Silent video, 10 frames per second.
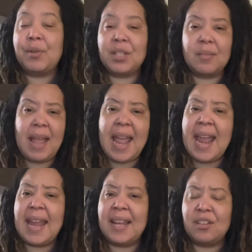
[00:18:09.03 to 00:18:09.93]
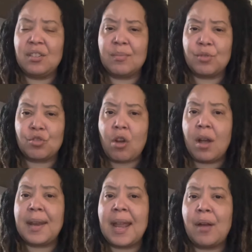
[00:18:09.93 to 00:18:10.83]
Put some hay and some
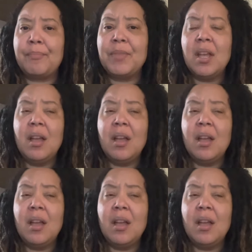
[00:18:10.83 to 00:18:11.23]
straw down.